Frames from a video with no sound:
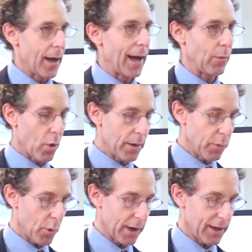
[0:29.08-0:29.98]
At one
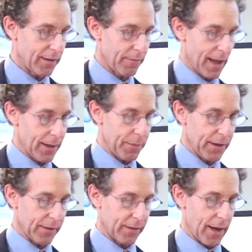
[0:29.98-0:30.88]
point in
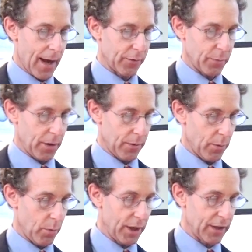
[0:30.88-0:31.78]
developing this announcement,
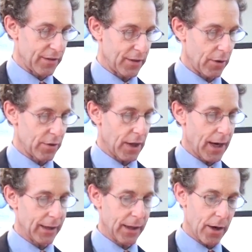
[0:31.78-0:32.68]
we considered
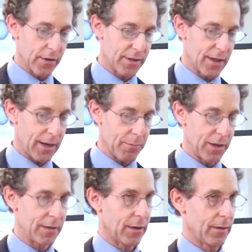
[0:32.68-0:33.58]
titling our
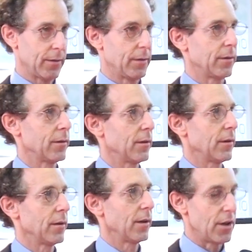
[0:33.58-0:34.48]
statement,
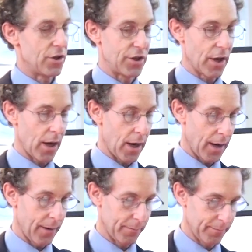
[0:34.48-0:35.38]
"Duh,"
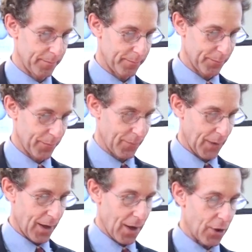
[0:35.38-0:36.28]

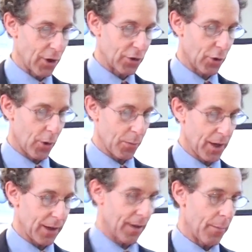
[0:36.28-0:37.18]
the term
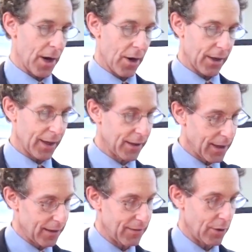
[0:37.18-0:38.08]
that American
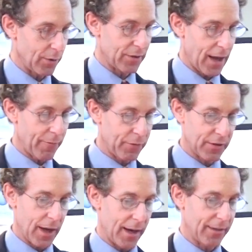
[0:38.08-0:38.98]
kids use to
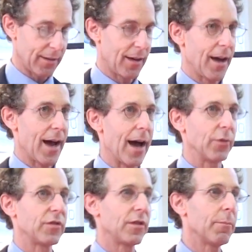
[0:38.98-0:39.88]
emphasize
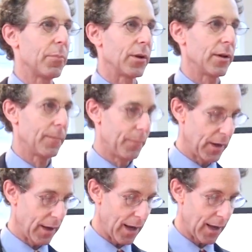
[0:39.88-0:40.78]
how simple
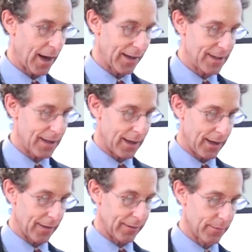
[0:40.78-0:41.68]
an idea
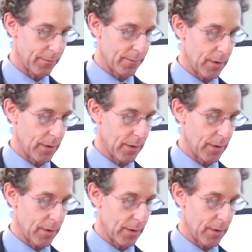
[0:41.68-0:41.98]
is.